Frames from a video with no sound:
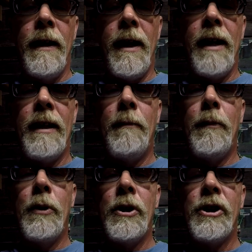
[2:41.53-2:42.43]
and then
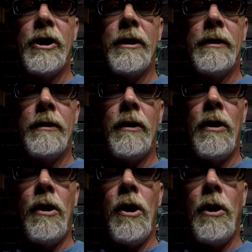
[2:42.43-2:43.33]
push it
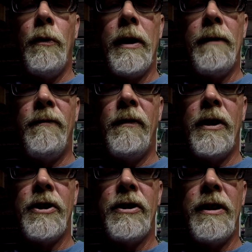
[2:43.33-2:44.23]
all the way up
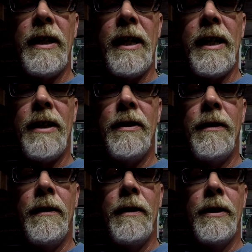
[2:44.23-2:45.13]
flush to the head
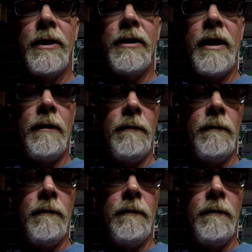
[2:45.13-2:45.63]
so that it